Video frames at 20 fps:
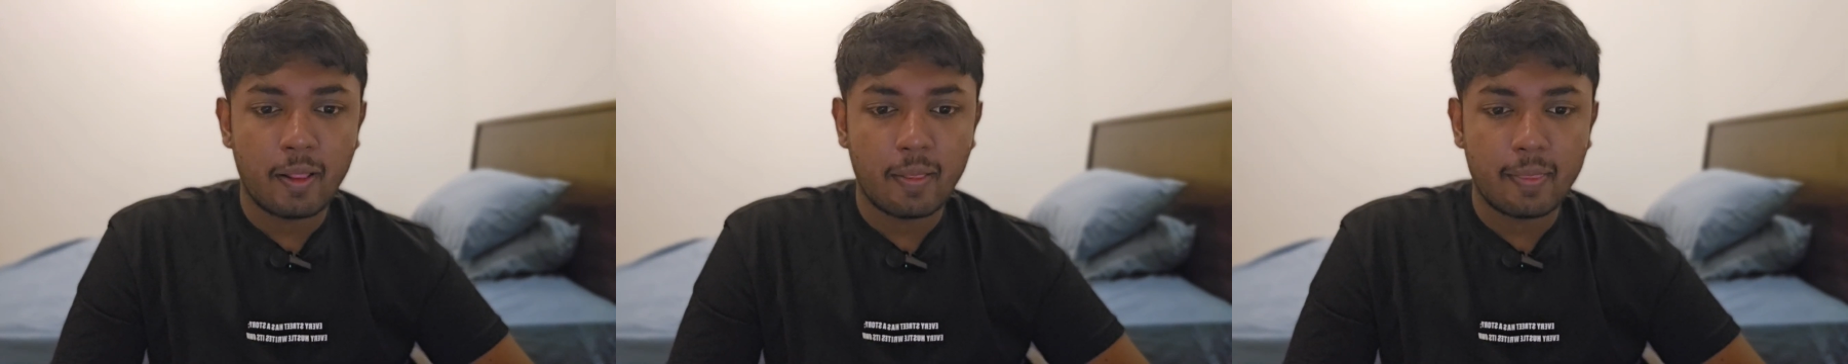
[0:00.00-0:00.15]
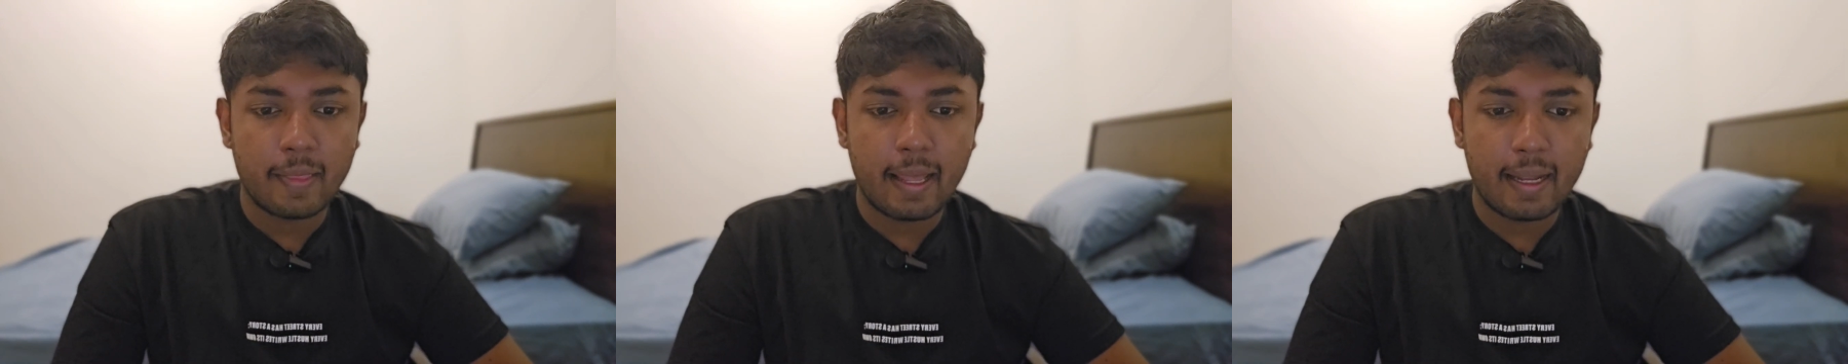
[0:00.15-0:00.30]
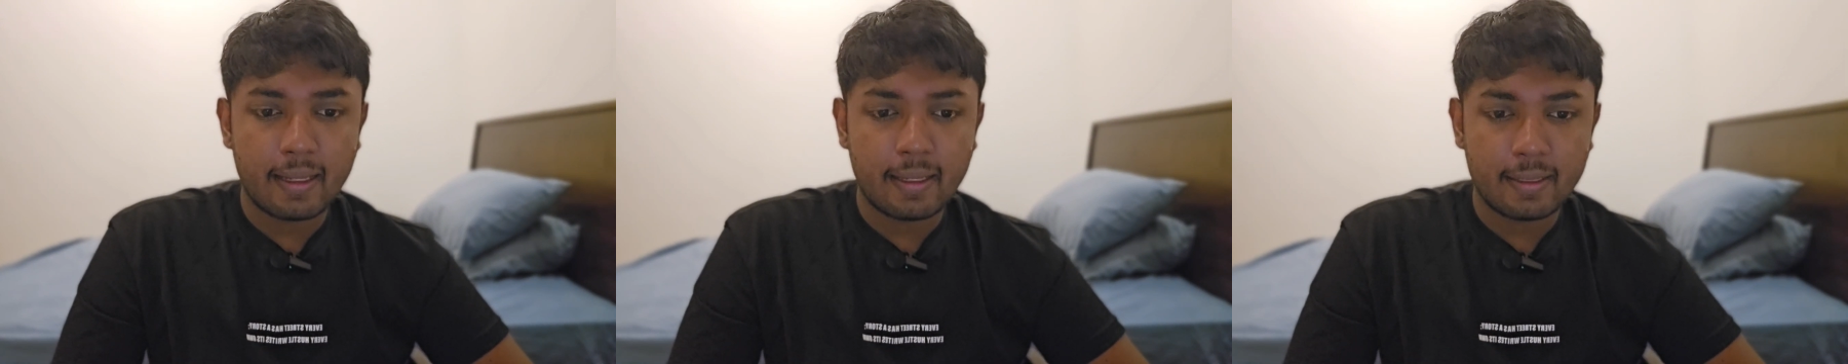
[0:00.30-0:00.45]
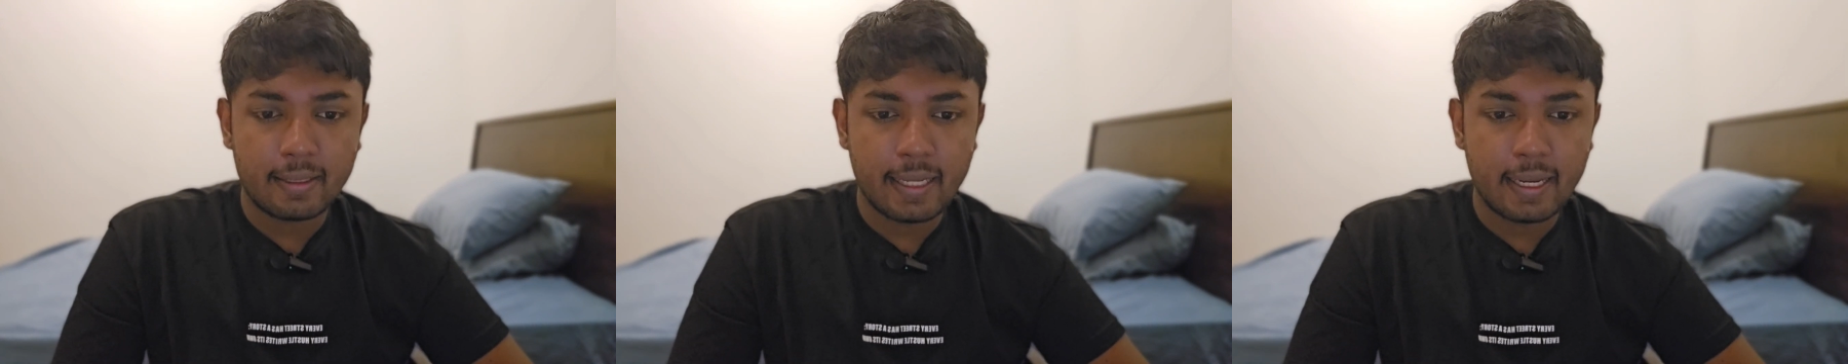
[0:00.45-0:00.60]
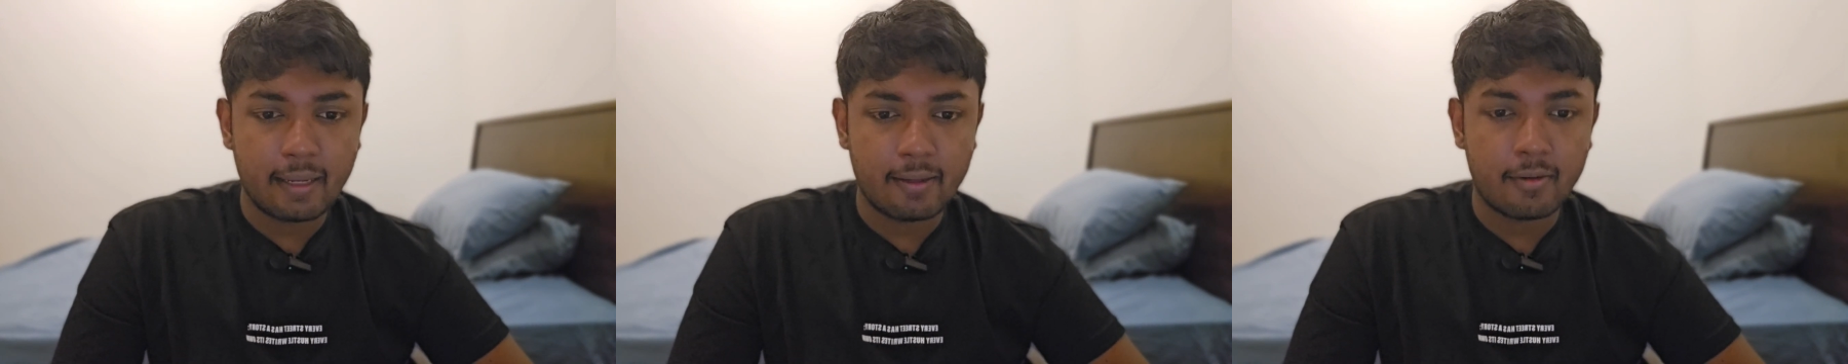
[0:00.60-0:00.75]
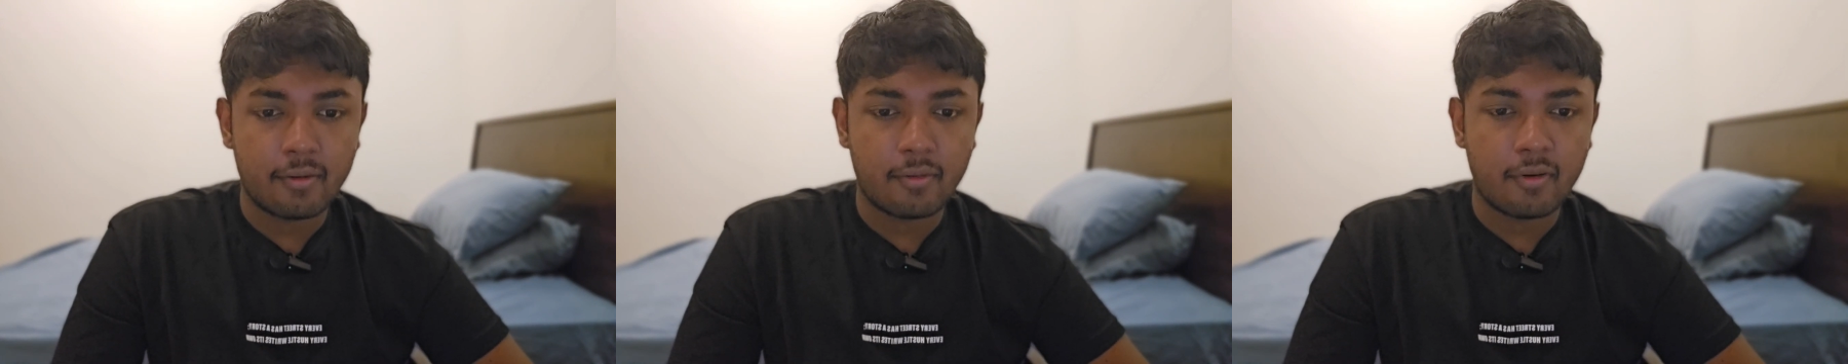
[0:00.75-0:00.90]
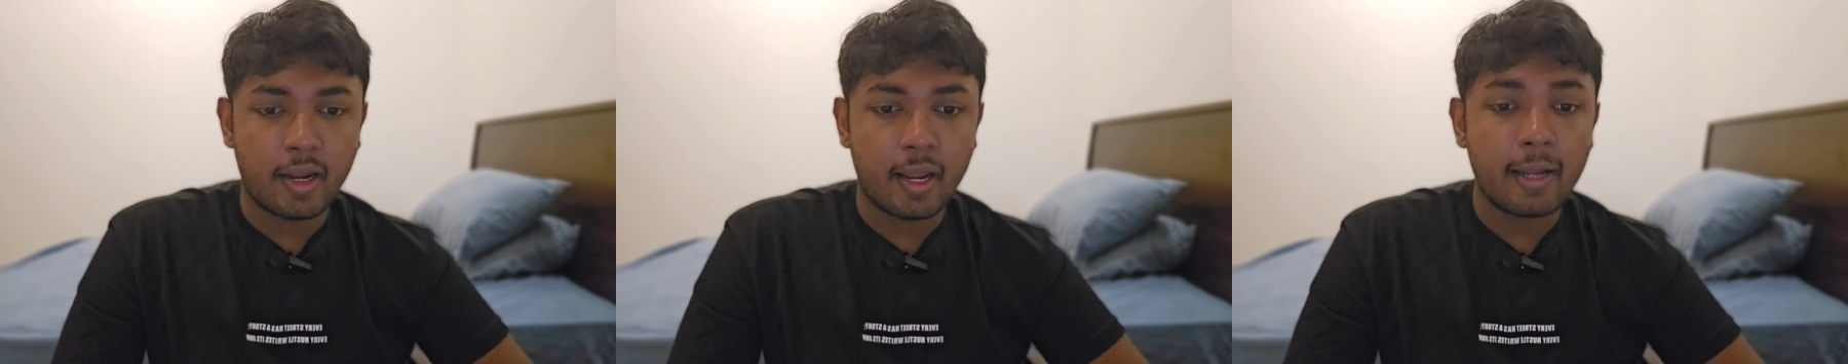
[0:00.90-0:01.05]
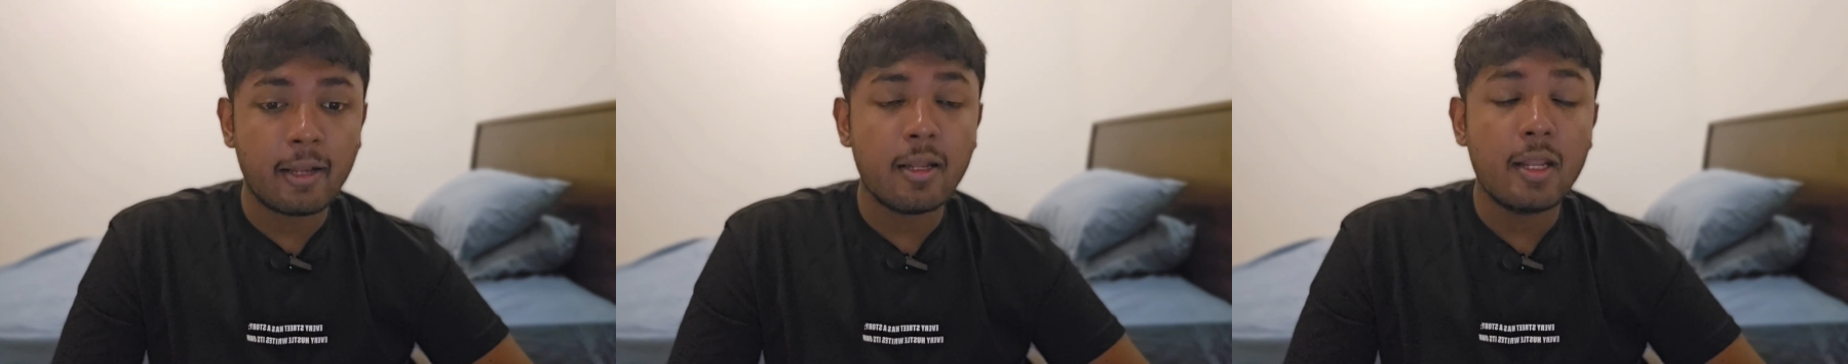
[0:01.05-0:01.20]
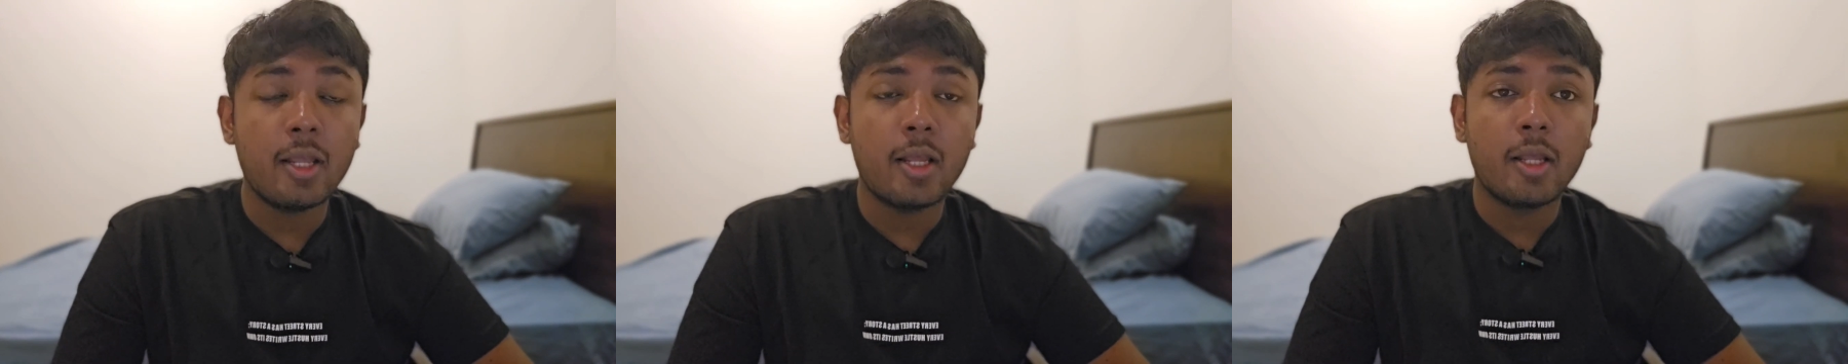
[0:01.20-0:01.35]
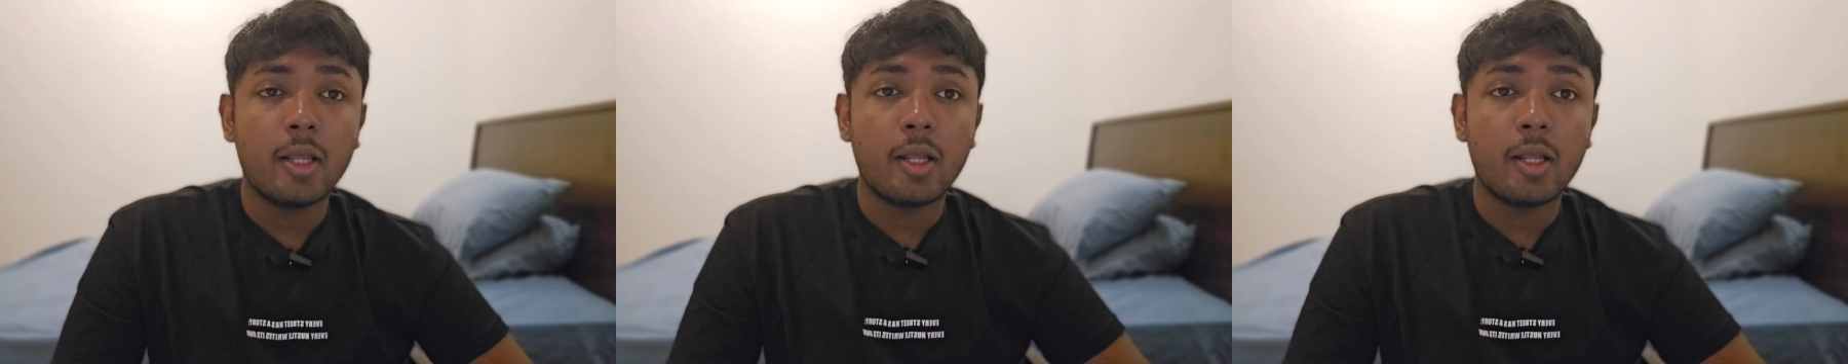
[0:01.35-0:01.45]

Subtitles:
that debt, right?